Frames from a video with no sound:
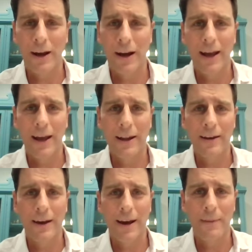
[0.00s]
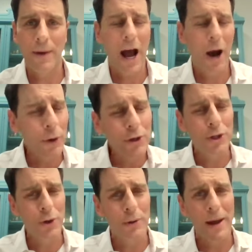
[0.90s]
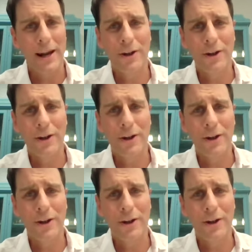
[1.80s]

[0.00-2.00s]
And how are you doing, man?